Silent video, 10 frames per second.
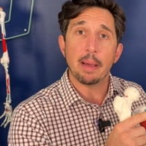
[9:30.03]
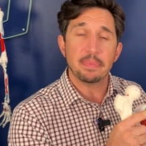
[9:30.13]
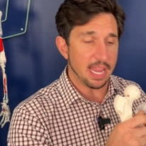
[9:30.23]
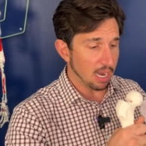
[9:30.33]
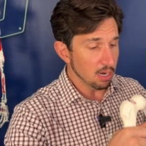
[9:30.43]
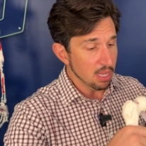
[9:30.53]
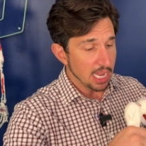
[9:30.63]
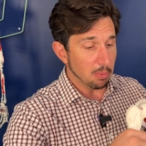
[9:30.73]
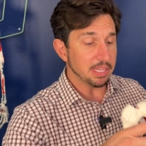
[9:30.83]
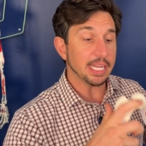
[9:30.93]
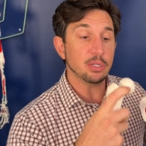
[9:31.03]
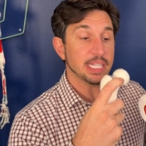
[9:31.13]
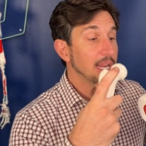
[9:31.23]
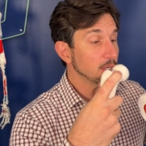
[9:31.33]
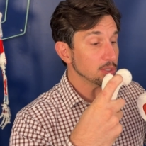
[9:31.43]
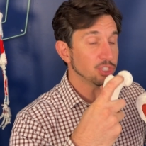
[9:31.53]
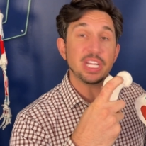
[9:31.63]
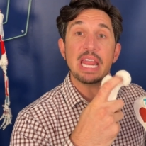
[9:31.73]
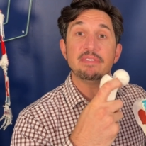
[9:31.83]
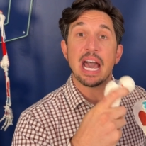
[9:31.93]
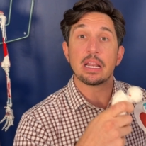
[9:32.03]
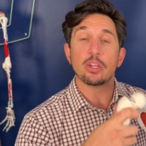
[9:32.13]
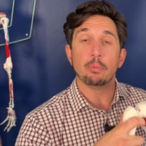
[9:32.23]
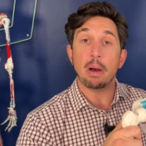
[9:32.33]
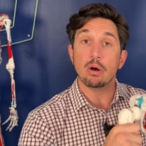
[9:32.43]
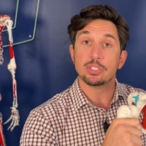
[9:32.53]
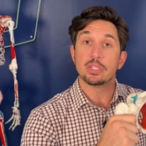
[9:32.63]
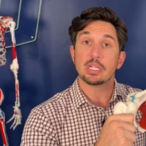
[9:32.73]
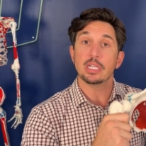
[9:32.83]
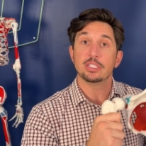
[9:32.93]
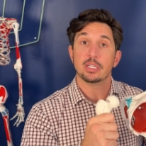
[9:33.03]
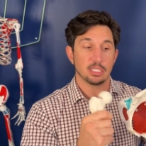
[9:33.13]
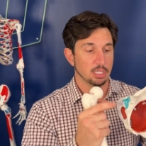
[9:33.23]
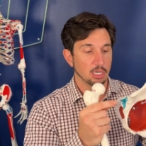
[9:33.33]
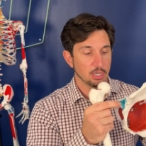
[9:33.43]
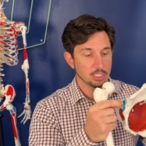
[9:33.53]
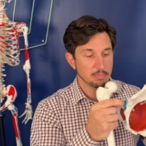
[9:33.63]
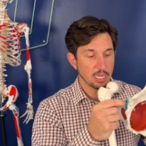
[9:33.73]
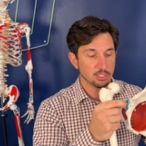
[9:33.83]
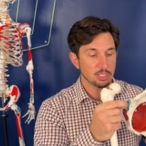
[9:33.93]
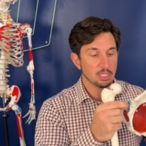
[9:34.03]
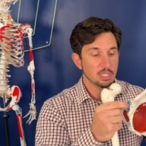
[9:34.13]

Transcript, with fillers: up there. And what they can do is they can also shave down a little bone so the collision doesn't occur as much.